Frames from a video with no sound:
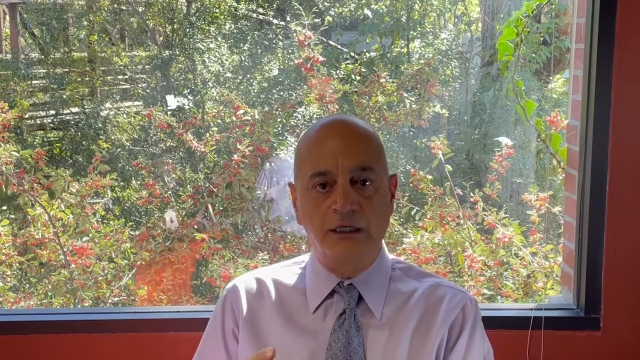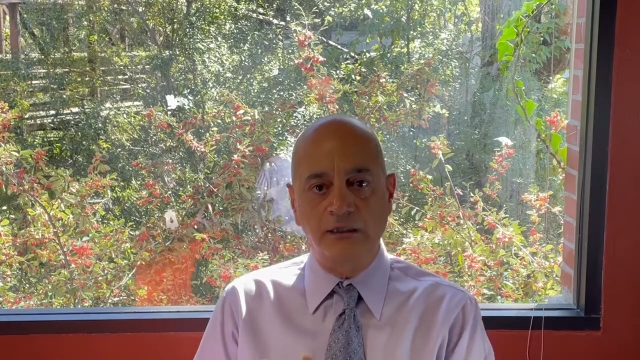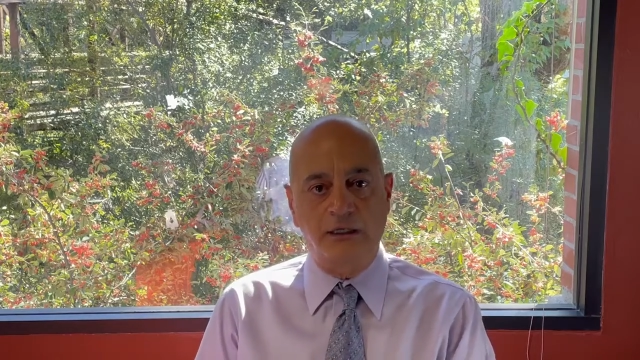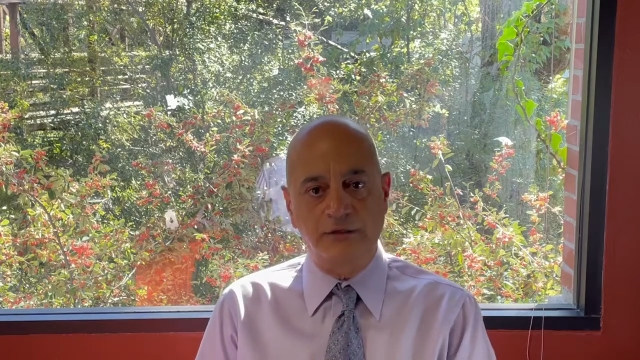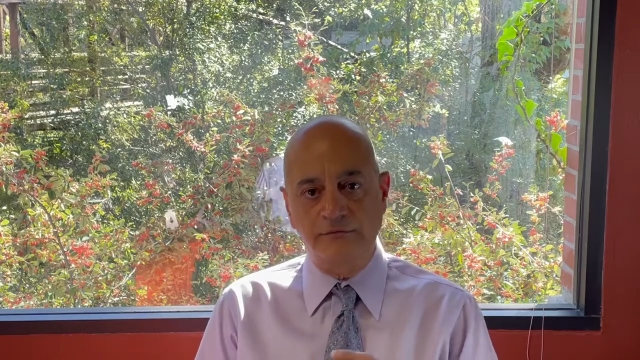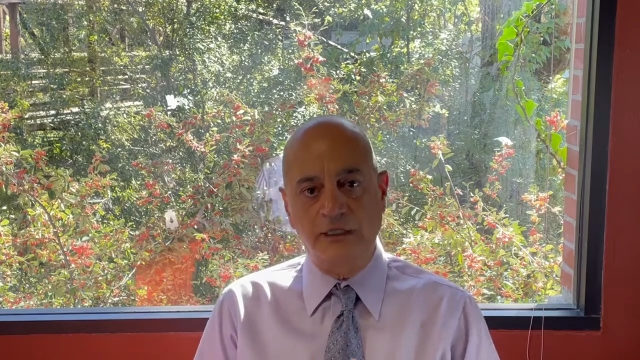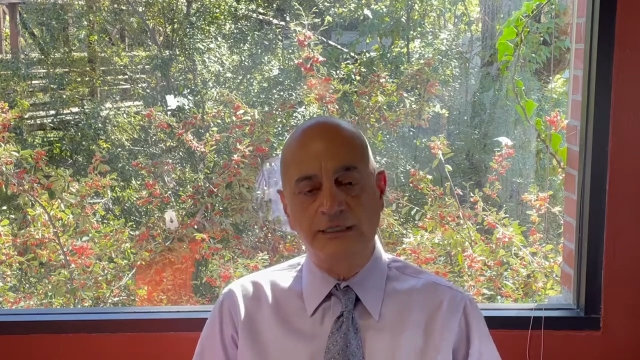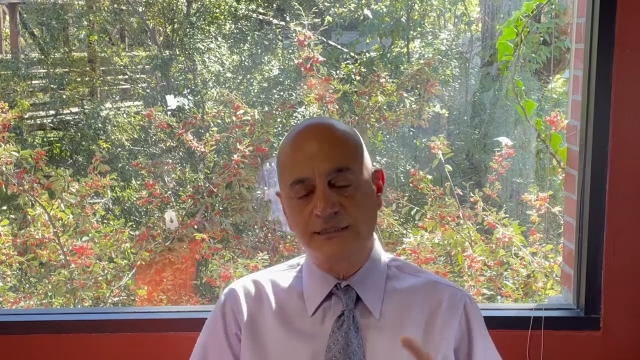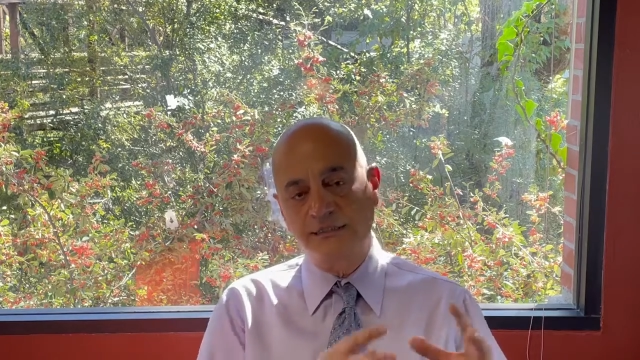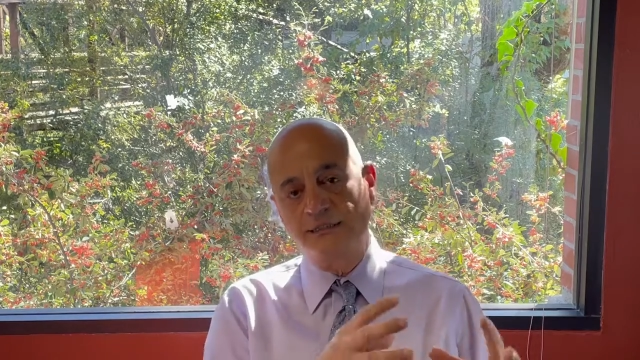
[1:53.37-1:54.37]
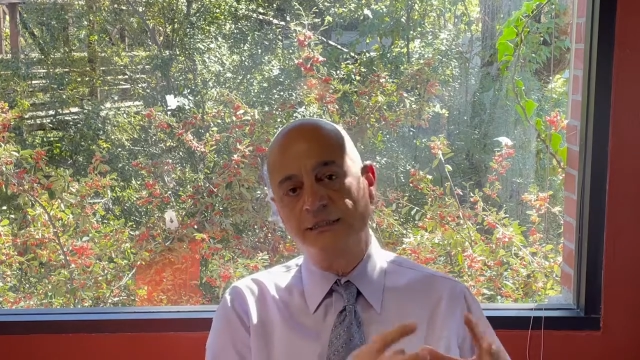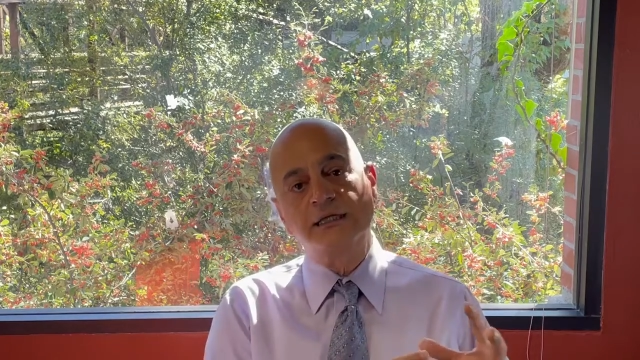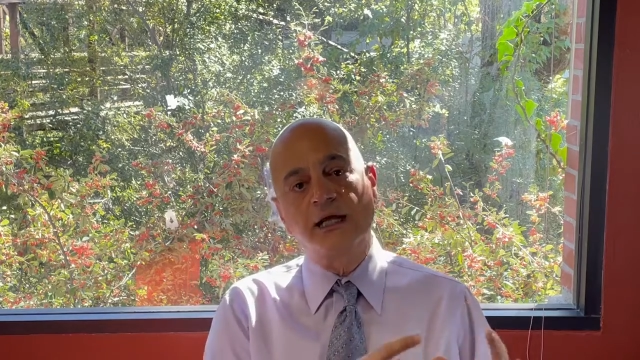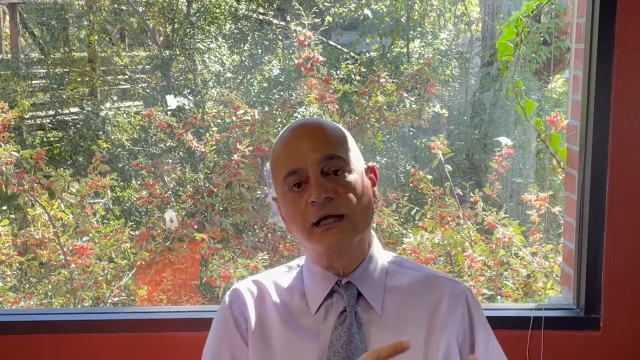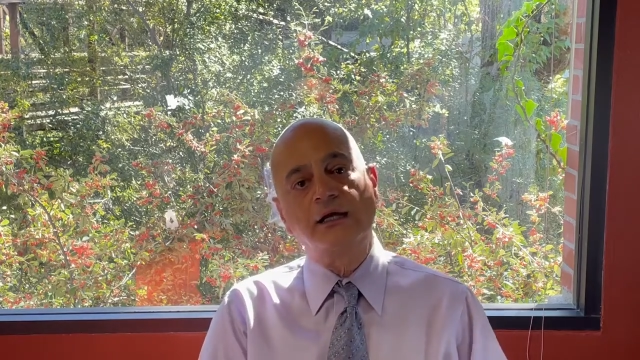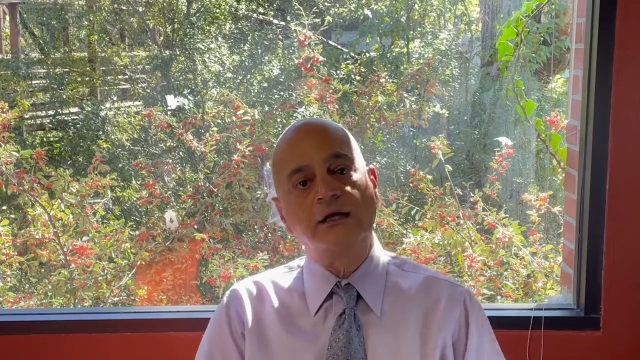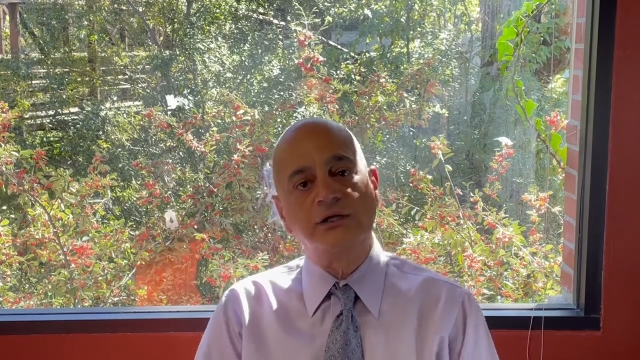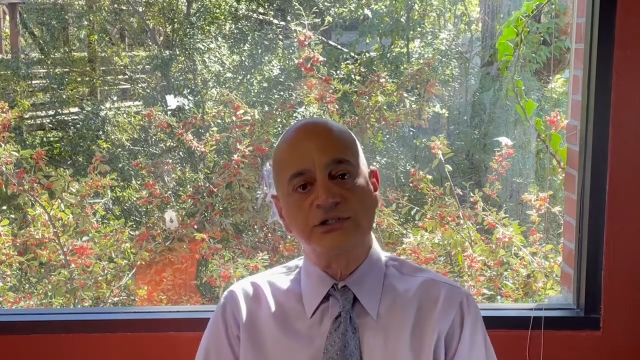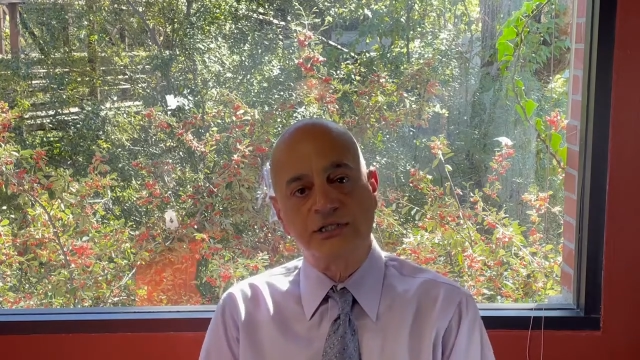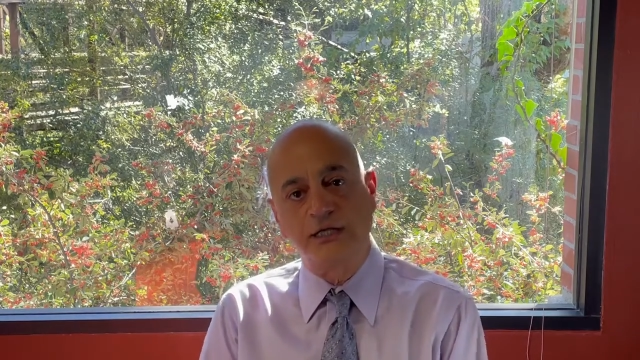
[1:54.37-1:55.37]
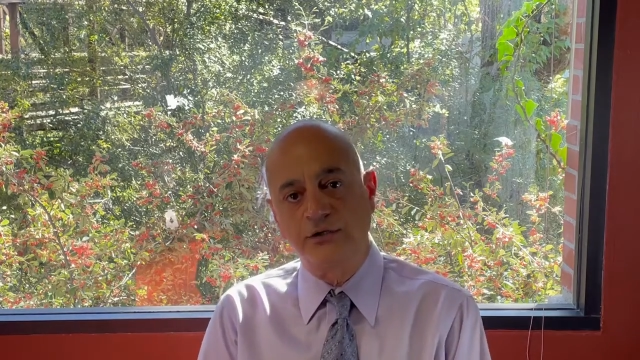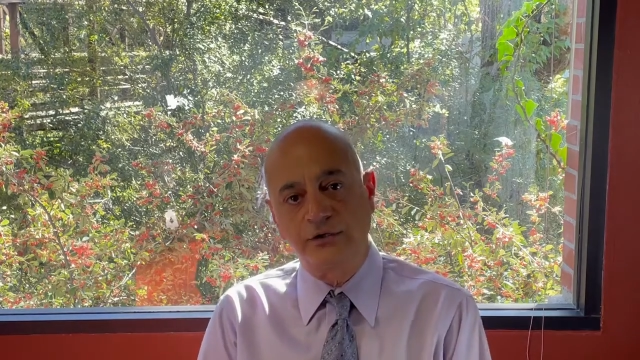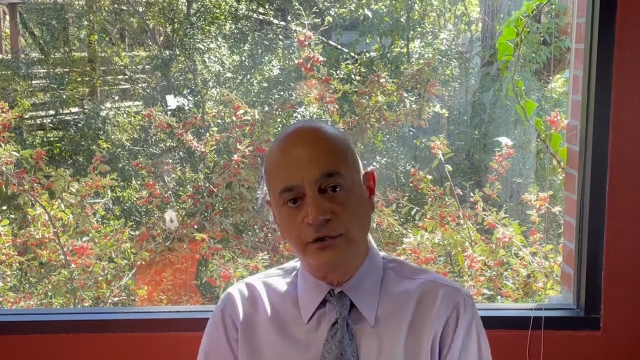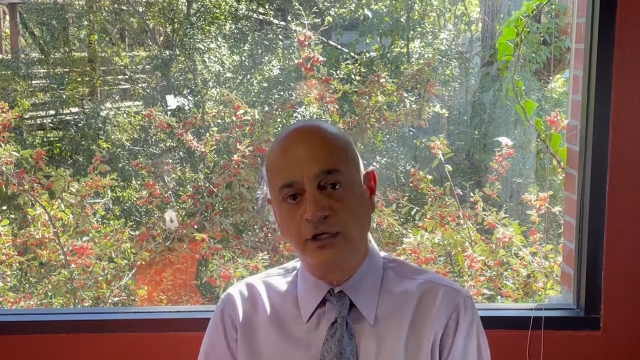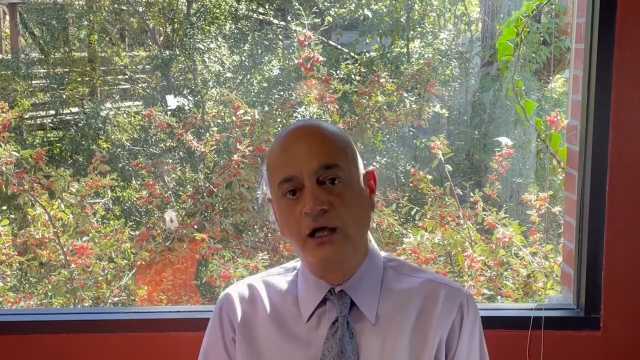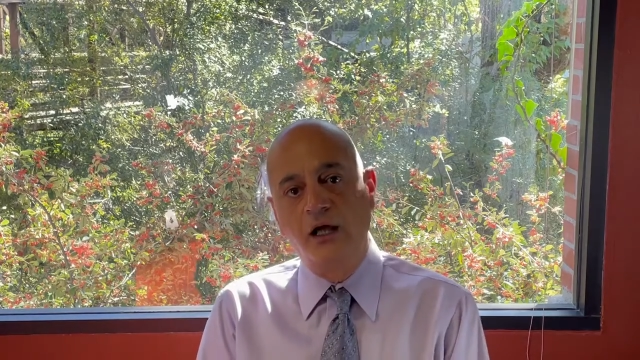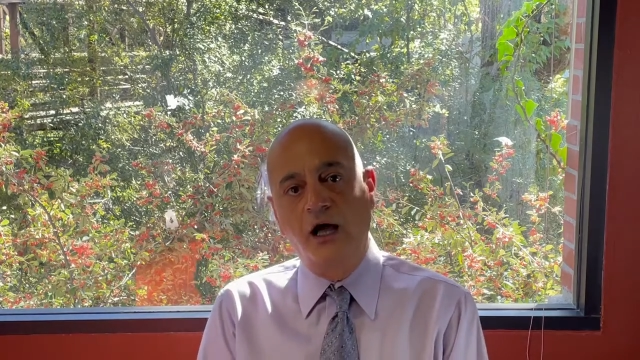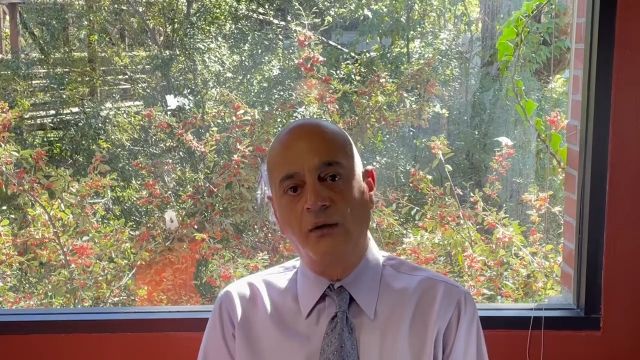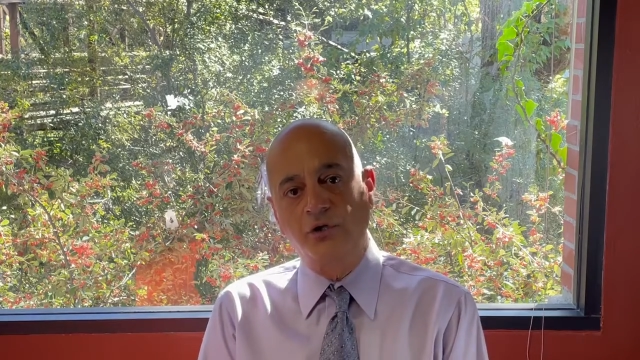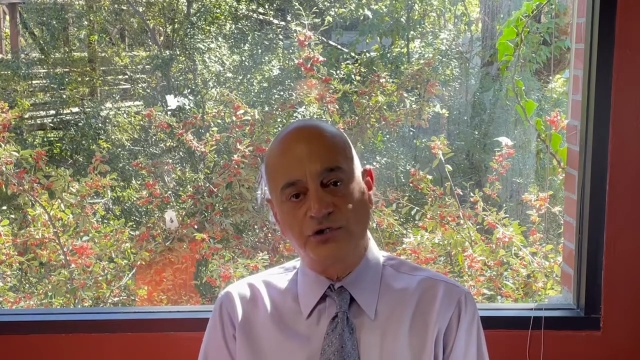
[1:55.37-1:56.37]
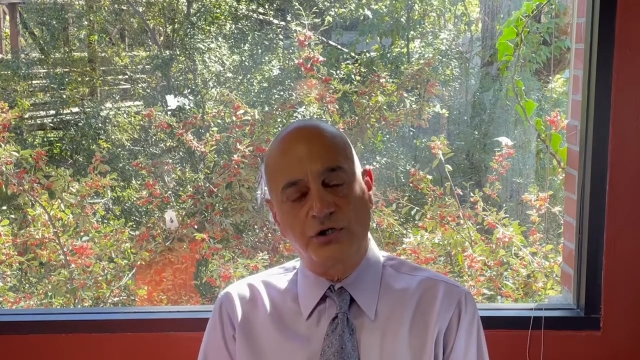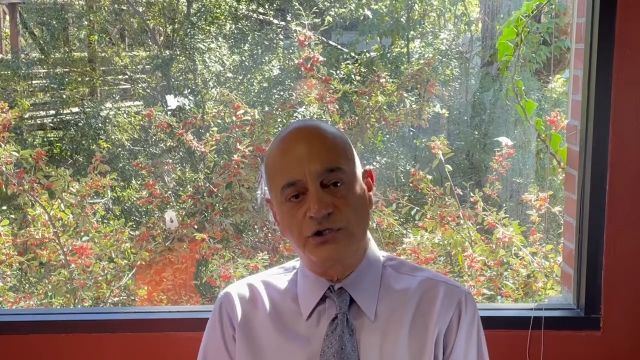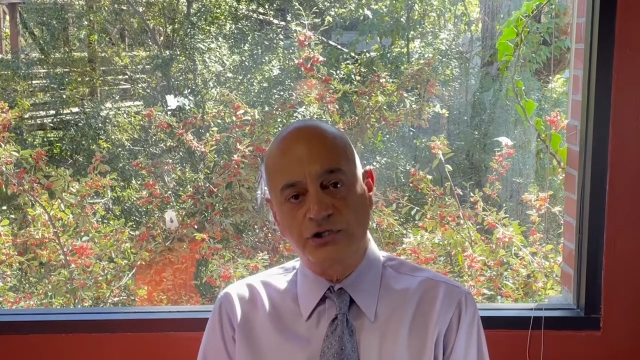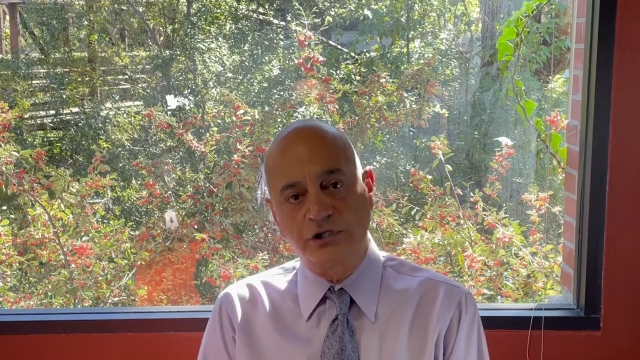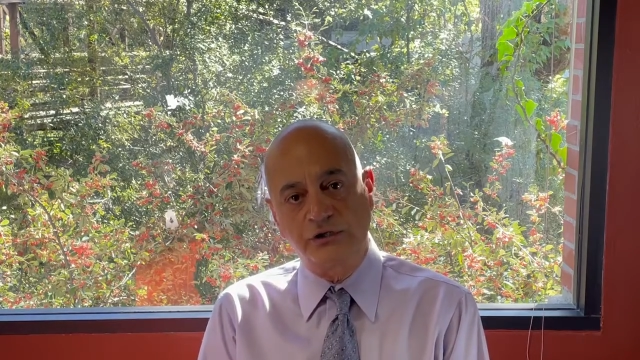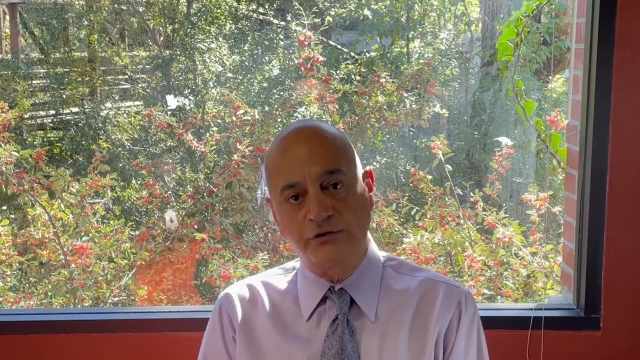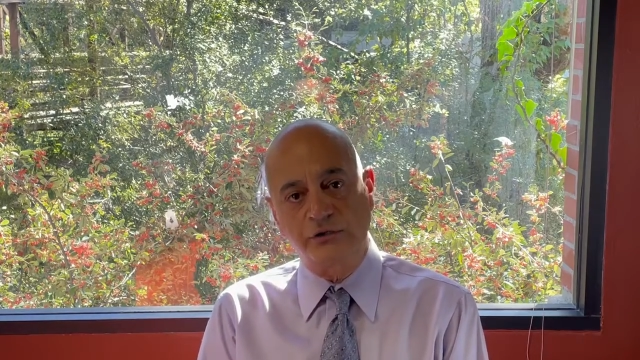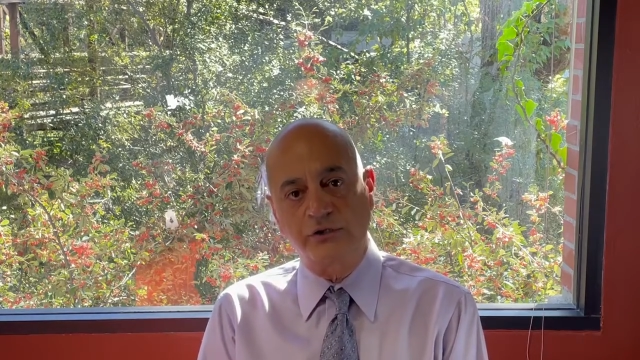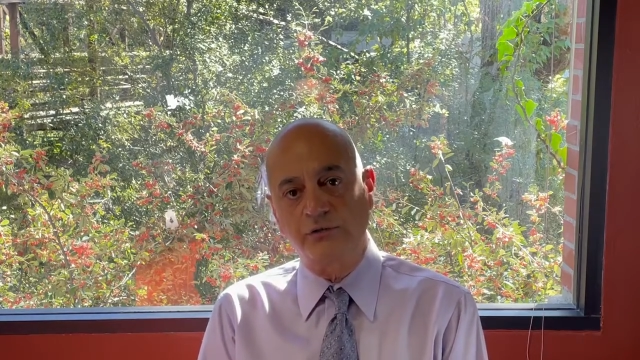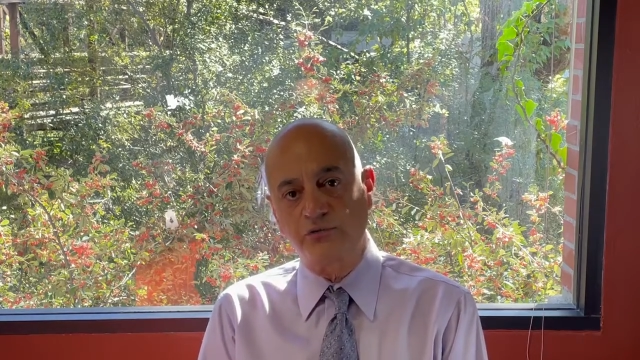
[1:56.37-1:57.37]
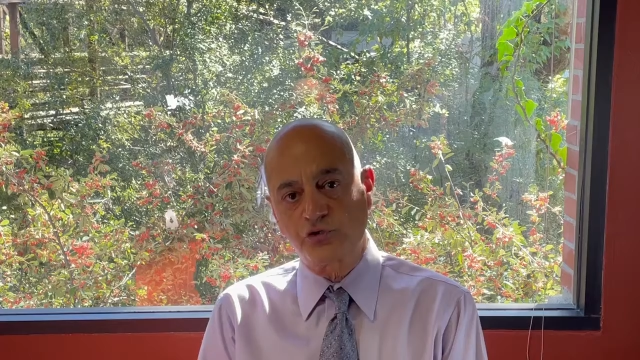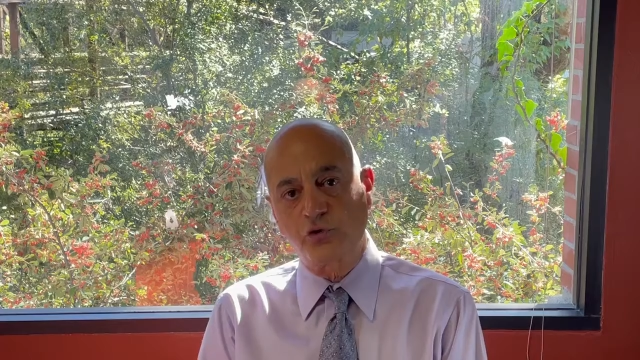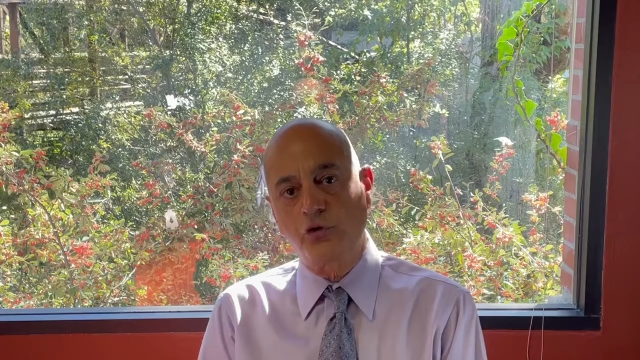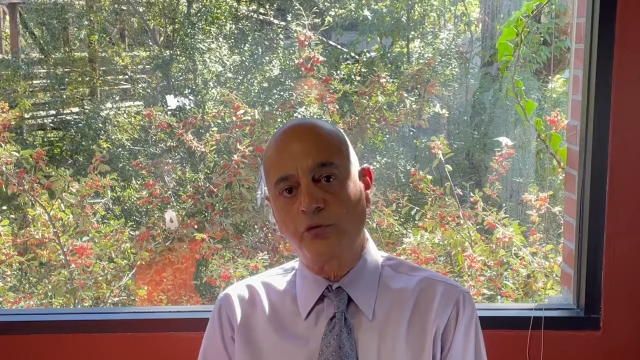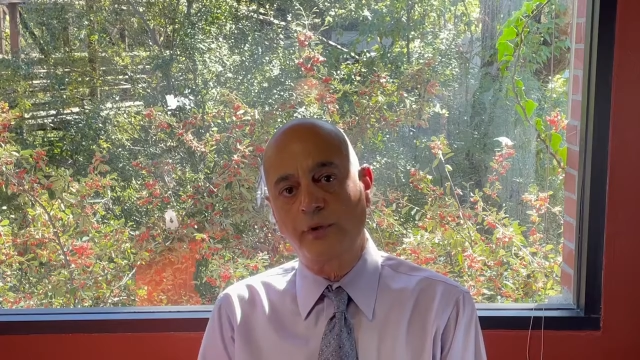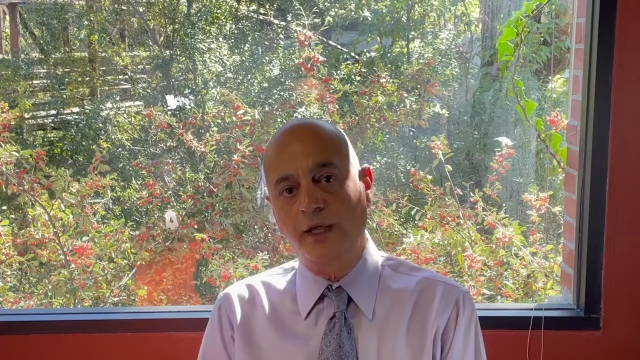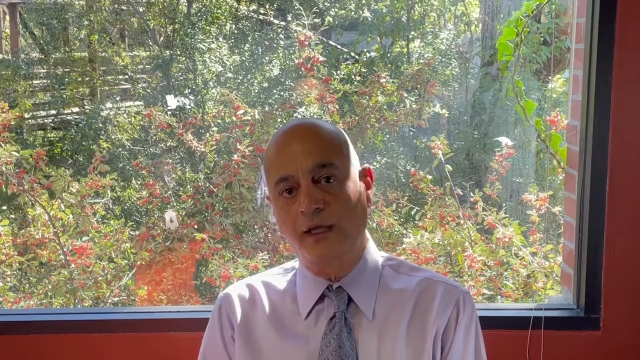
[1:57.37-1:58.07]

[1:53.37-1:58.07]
a lot of lysine, it kind of cuts down on how much arginine you can absorb,